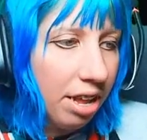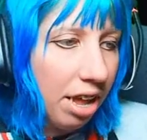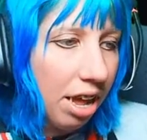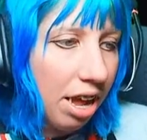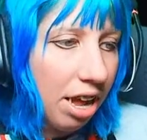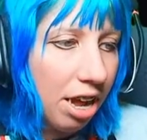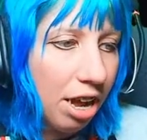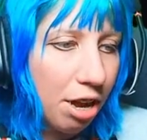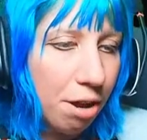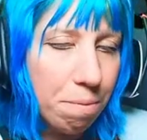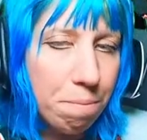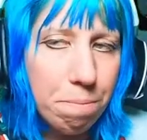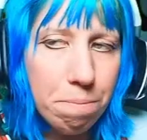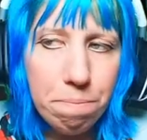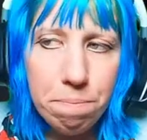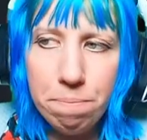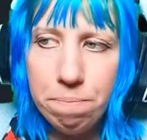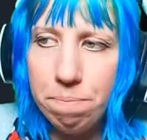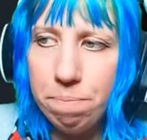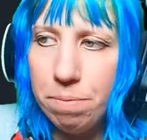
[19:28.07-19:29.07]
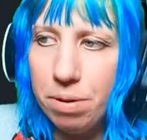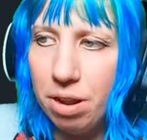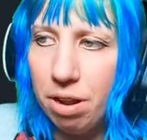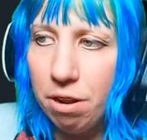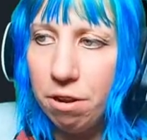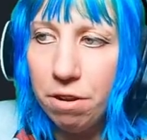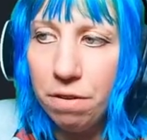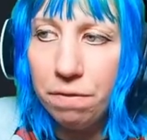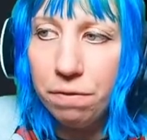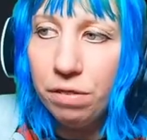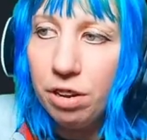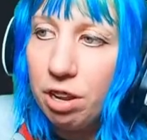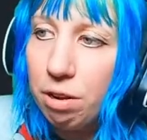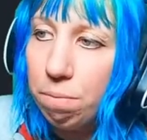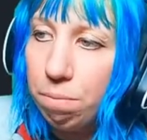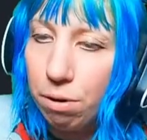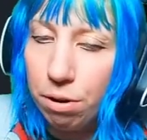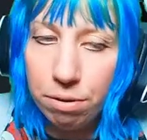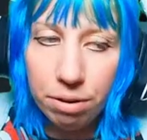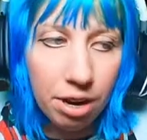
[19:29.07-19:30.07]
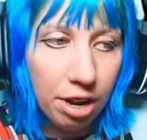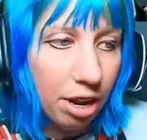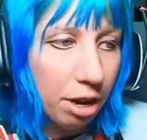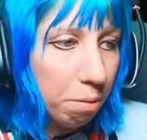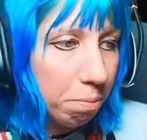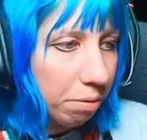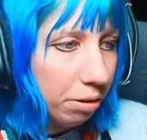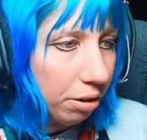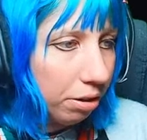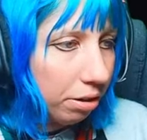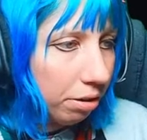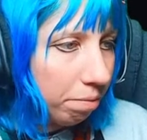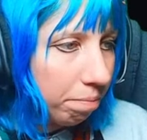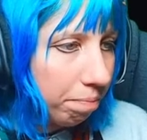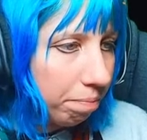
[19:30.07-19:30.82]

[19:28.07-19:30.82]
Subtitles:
But hopefully it won't happen.